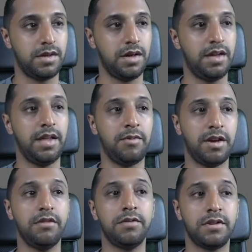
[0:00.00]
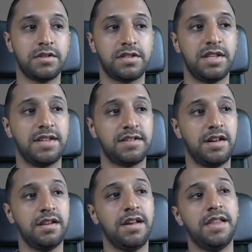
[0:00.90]
and there we go, so that's
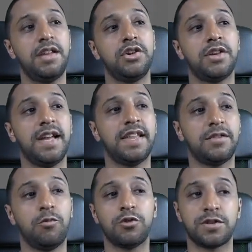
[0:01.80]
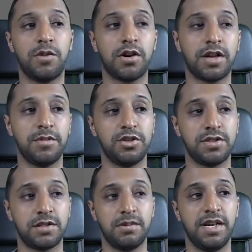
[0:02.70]
done. And then you can add the watermark images
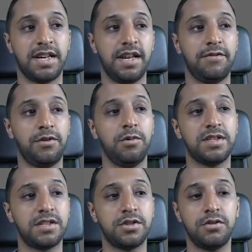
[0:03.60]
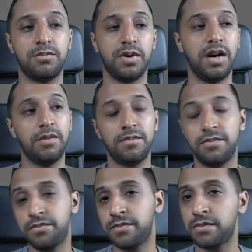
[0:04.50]
to it again if you wanted to, but
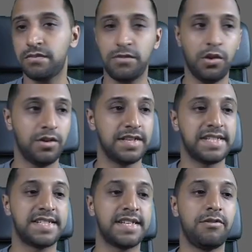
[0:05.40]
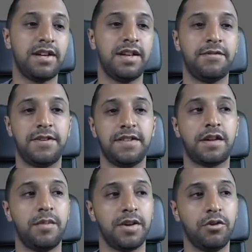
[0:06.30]
not necessary if it's
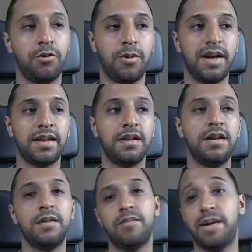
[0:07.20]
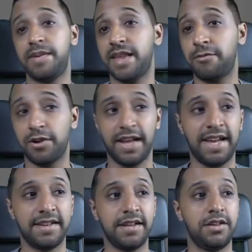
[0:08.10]
coming your way. Maybe they want to
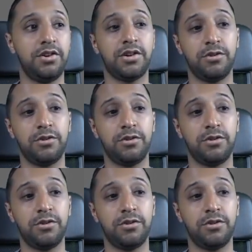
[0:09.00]
add it, you can